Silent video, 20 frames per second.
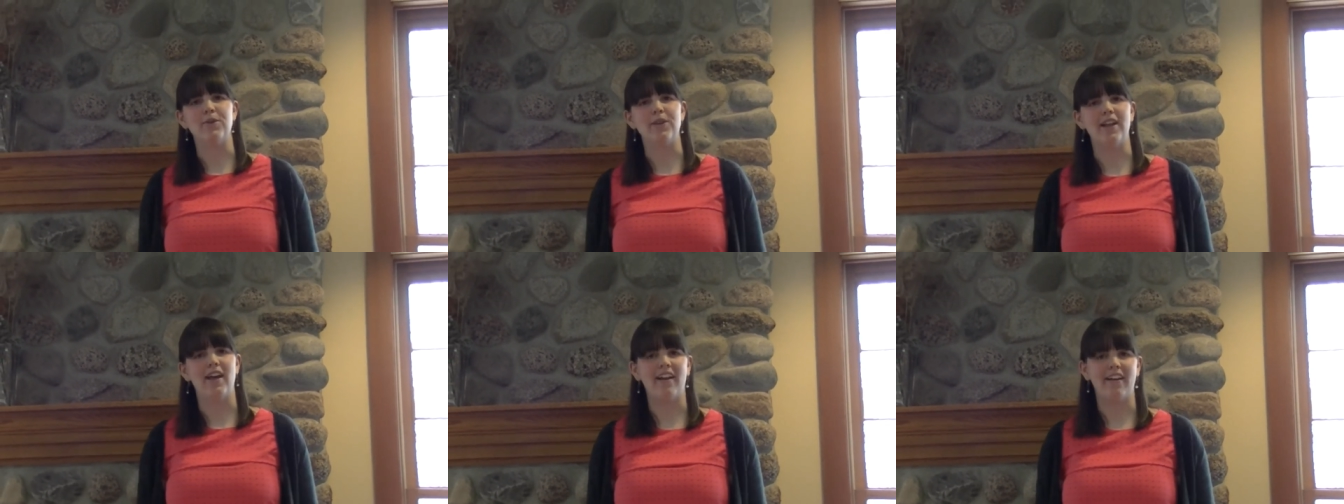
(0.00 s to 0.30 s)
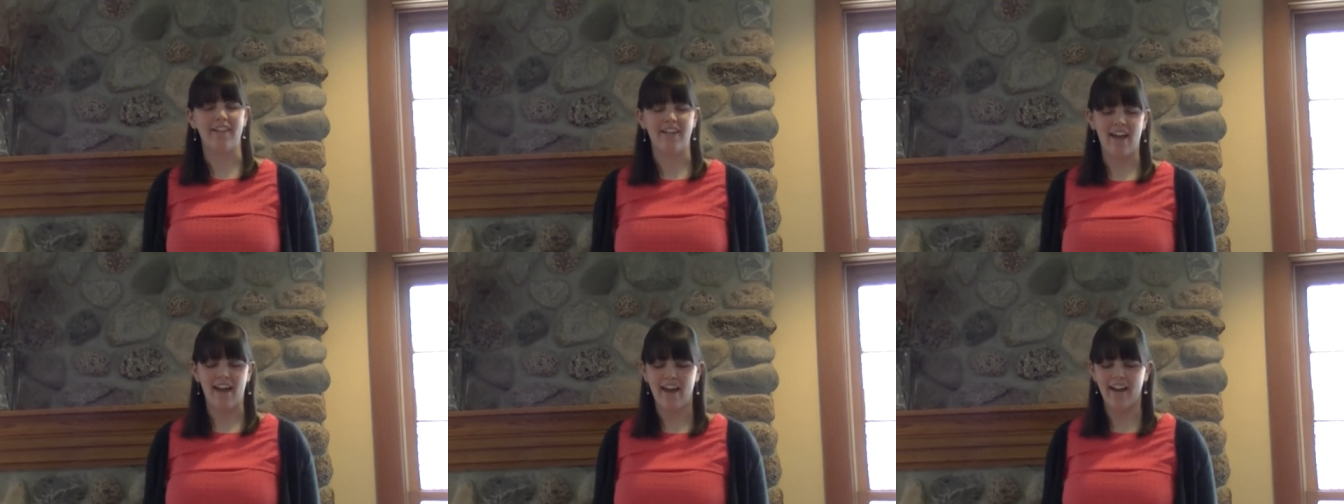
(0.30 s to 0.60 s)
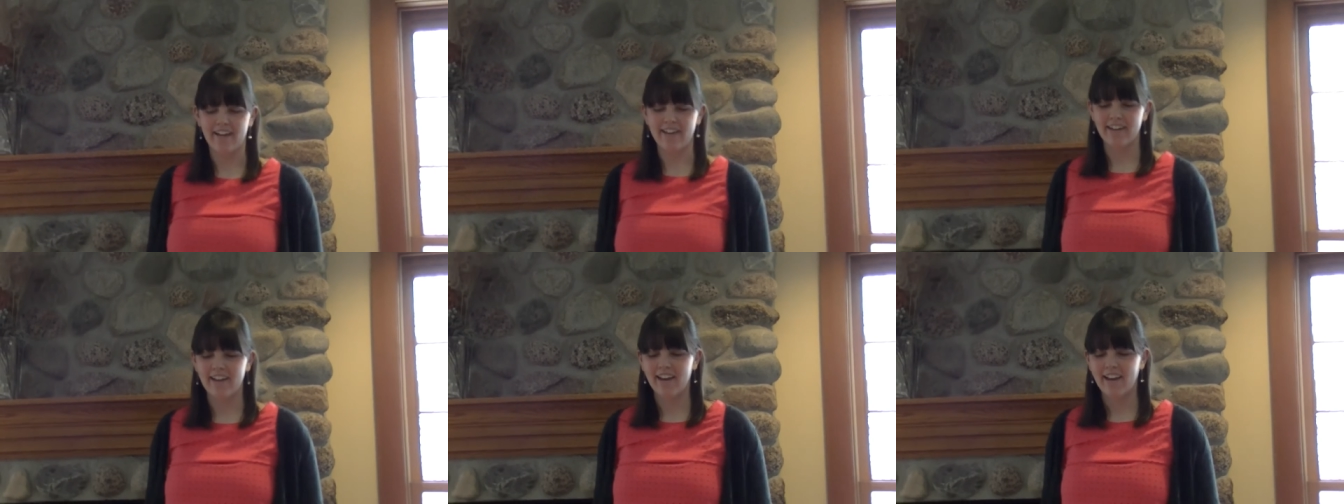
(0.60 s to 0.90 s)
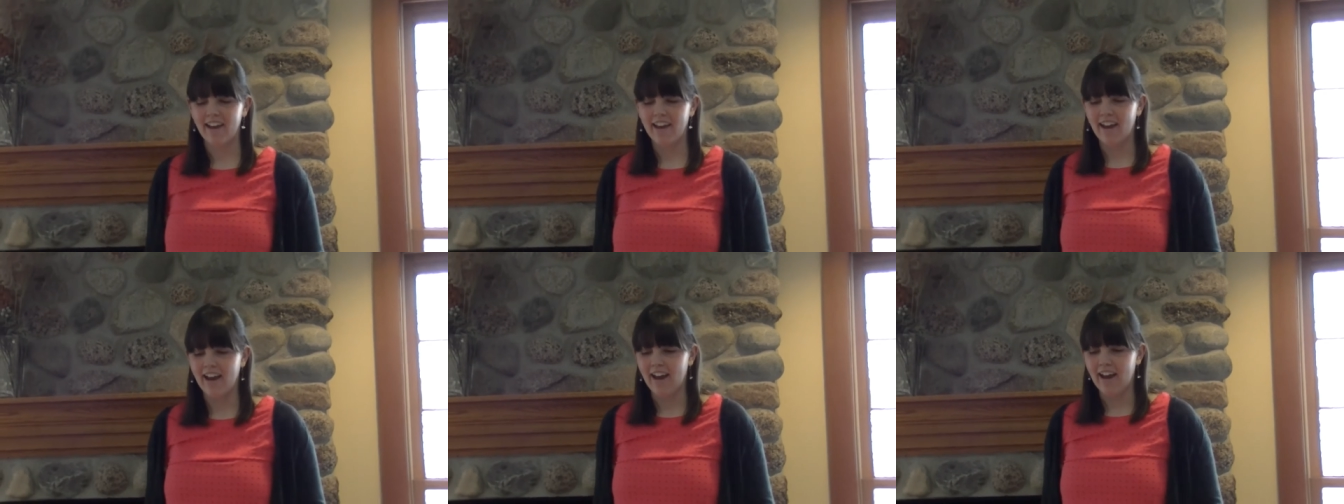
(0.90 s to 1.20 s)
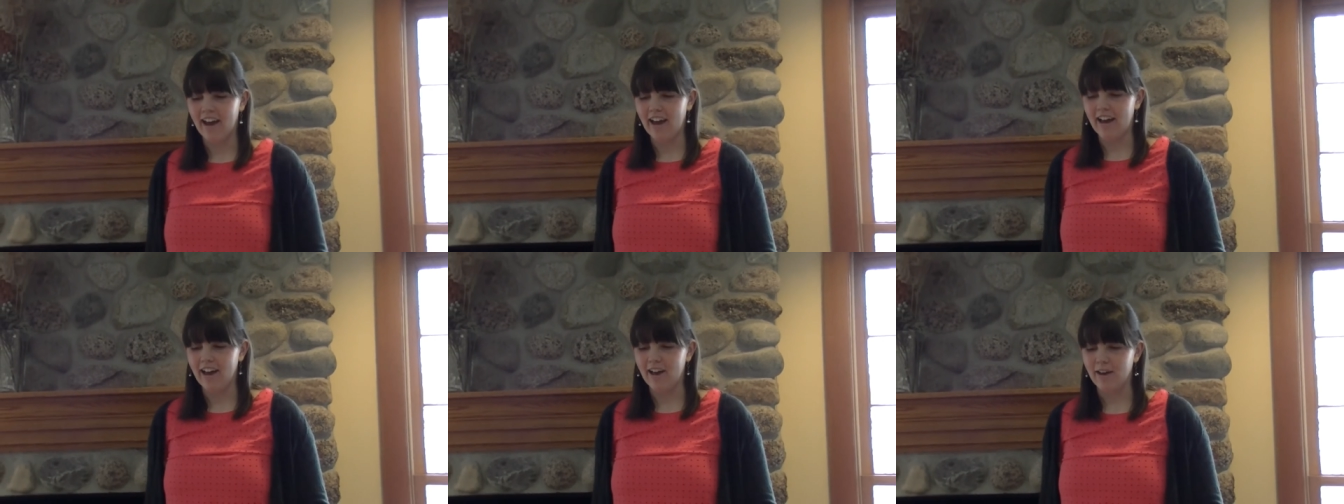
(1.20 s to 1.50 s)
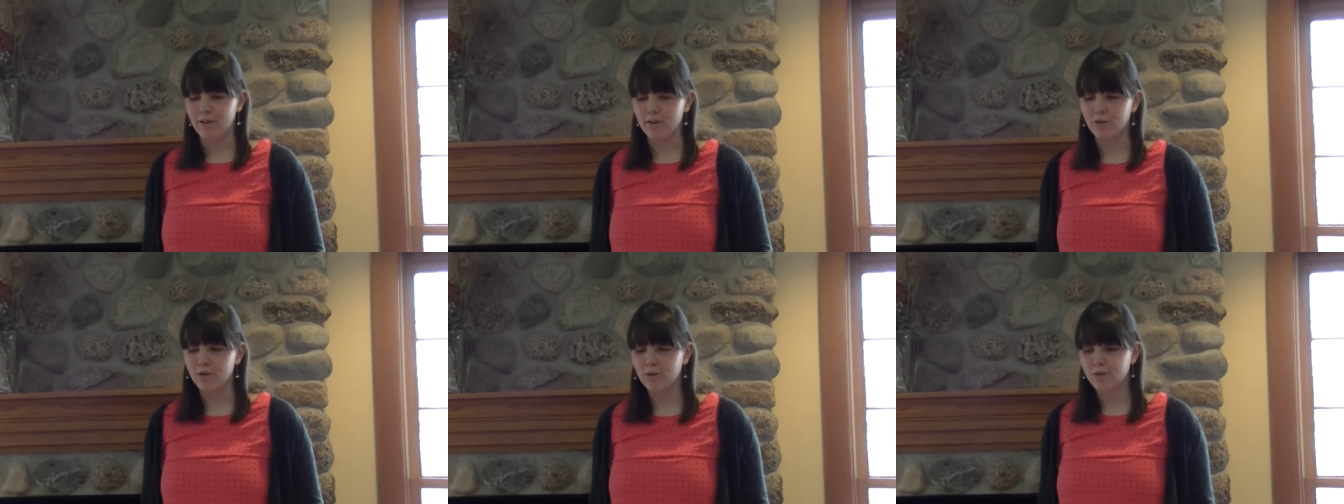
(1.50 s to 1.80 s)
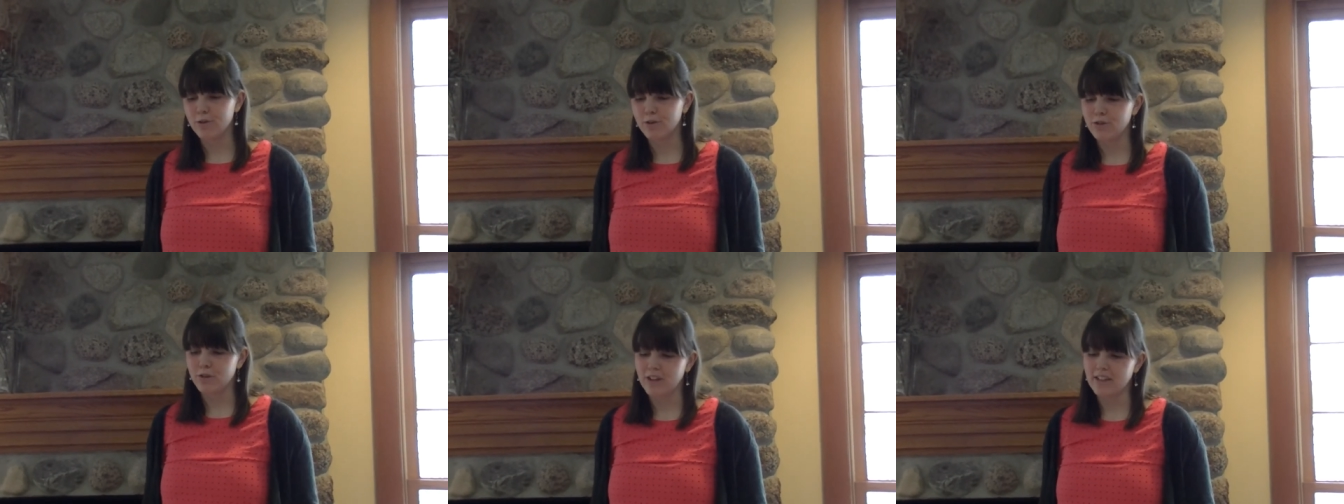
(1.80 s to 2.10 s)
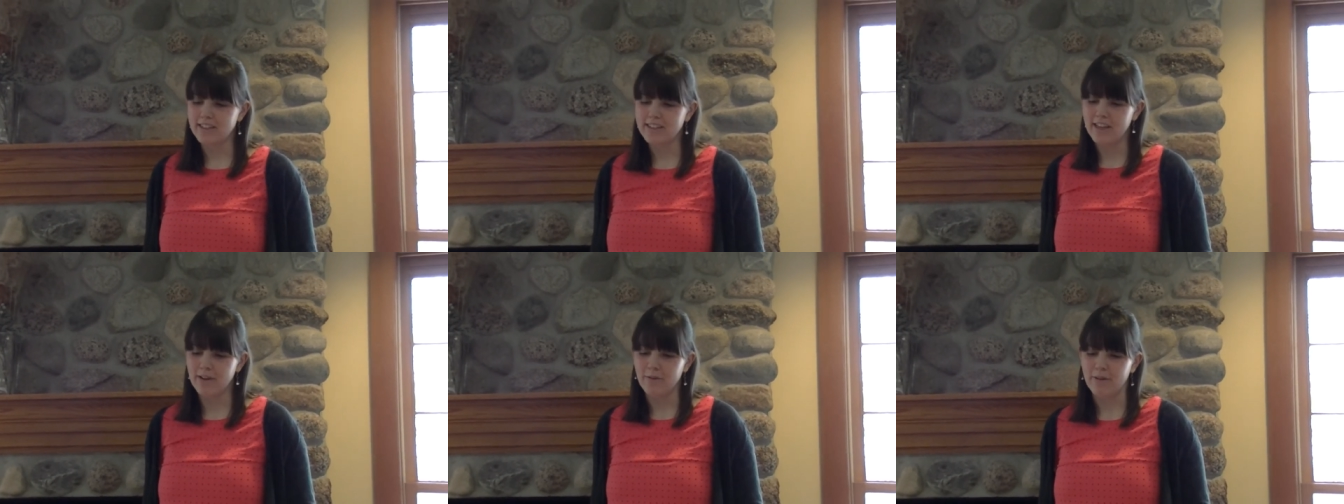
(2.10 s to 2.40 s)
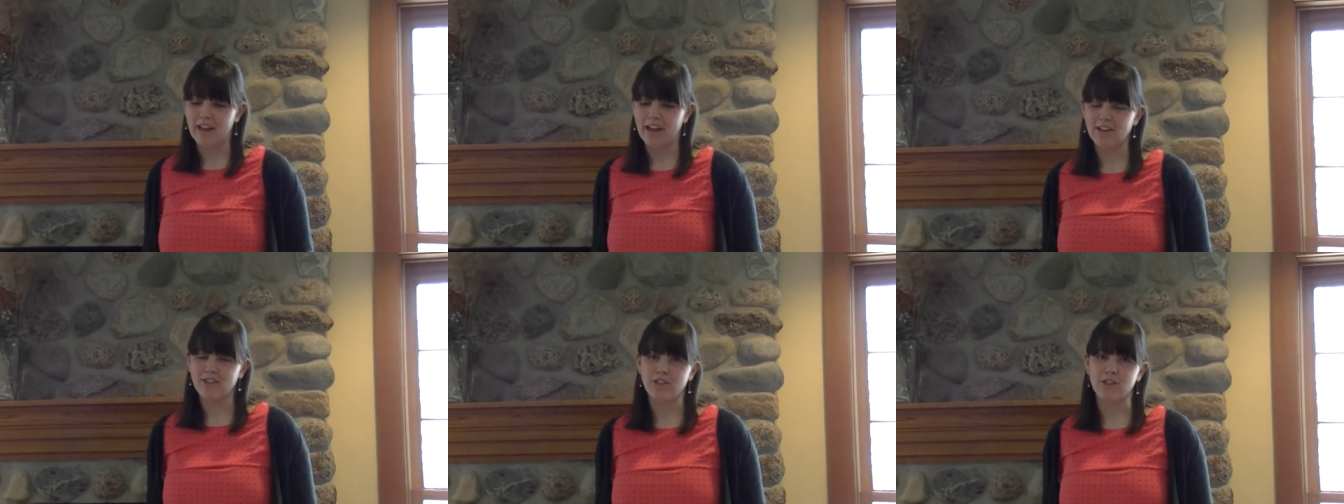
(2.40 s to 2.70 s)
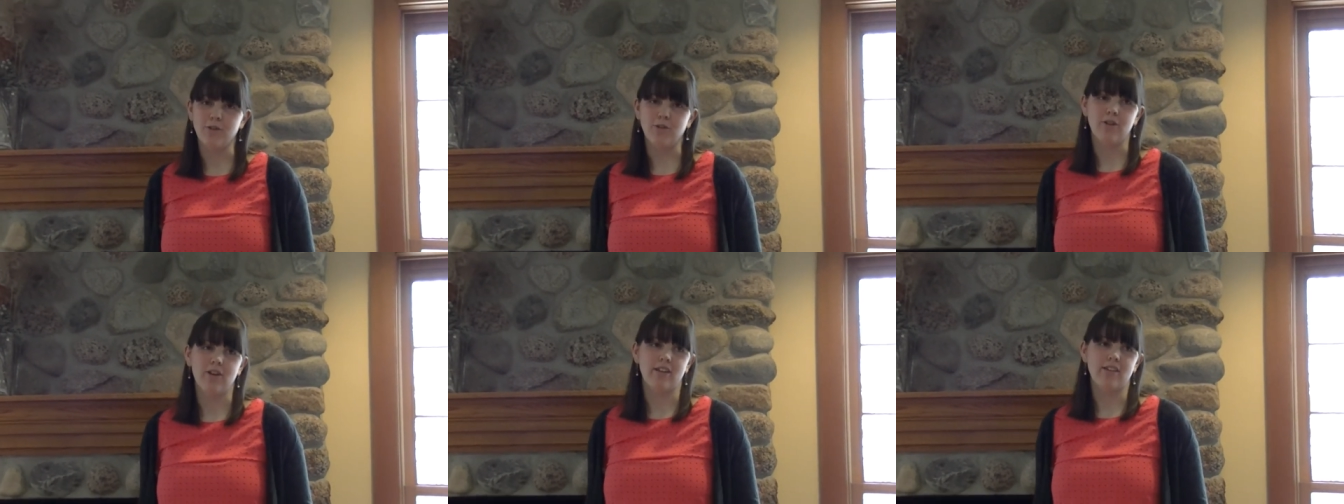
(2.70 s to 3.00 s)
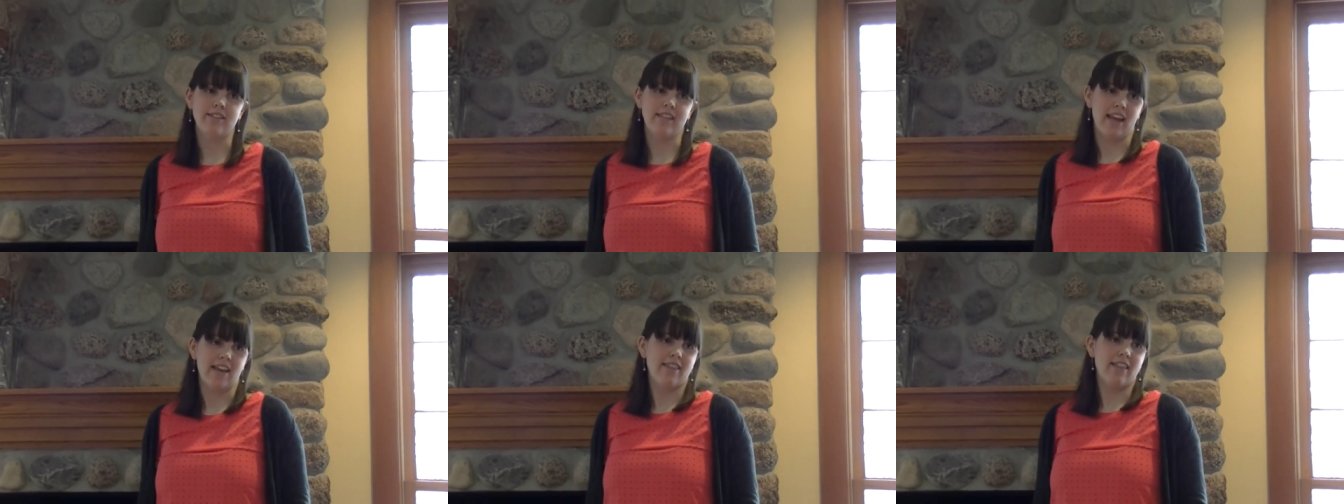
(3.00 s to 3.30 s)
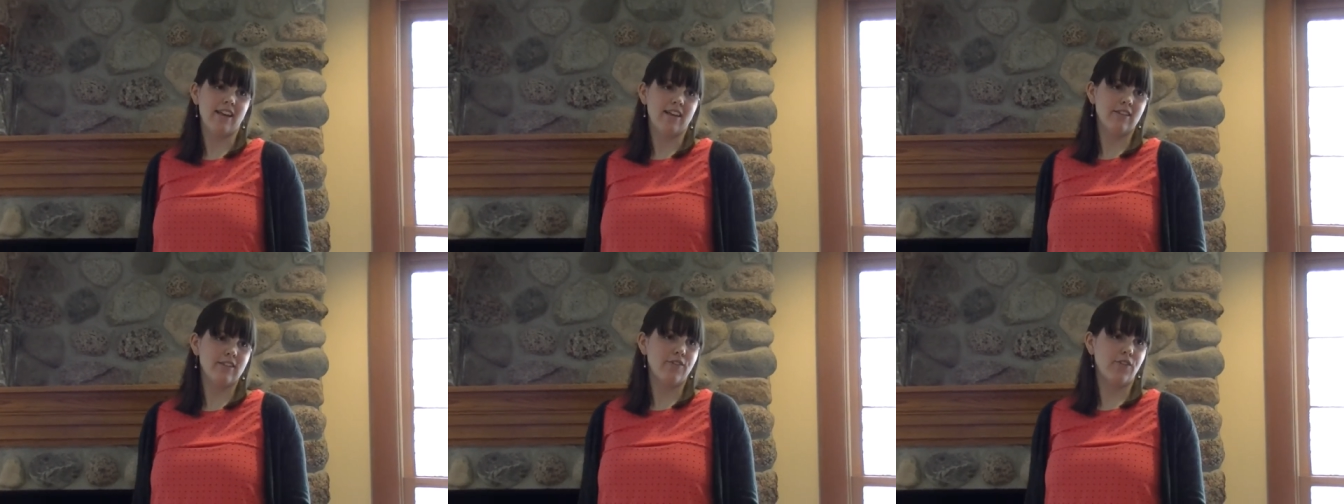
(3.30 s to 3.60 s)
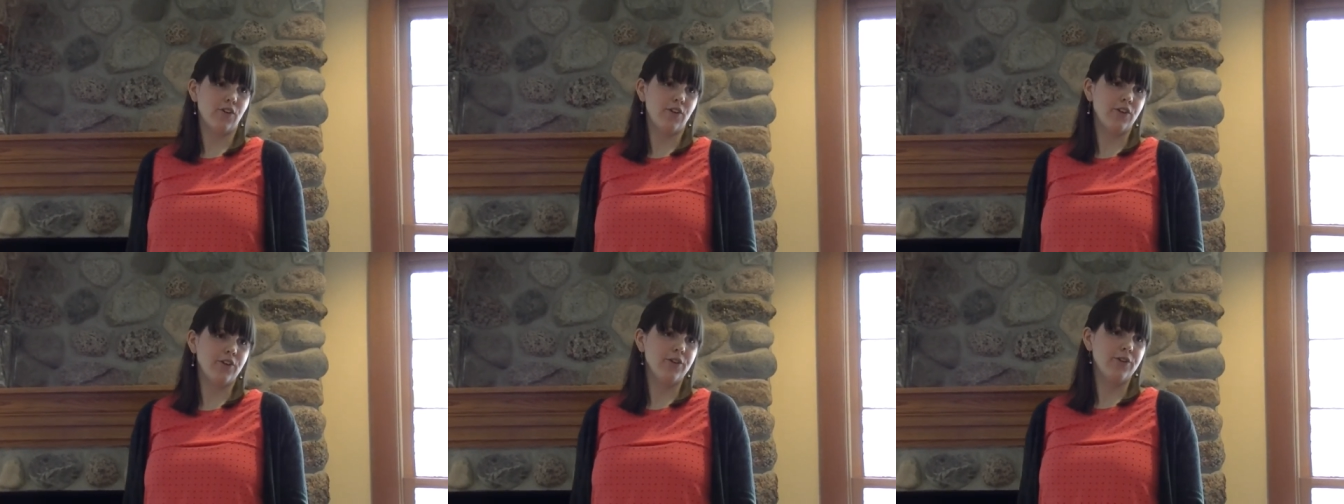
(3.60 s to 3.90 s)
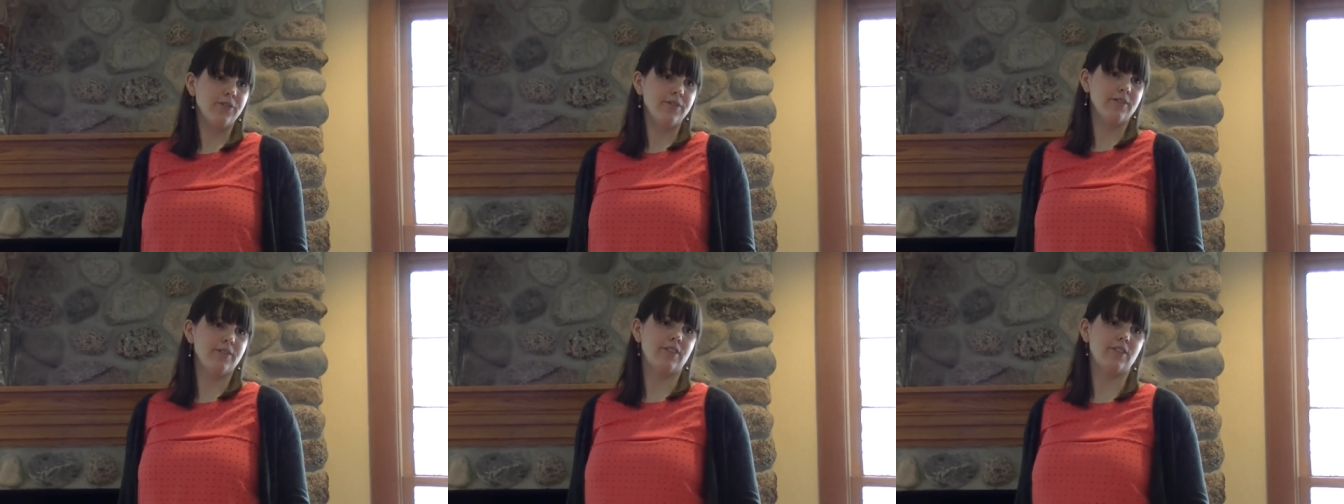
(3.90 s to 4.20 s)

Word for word: but not a lot, uh, Google Translate will actually say things for you.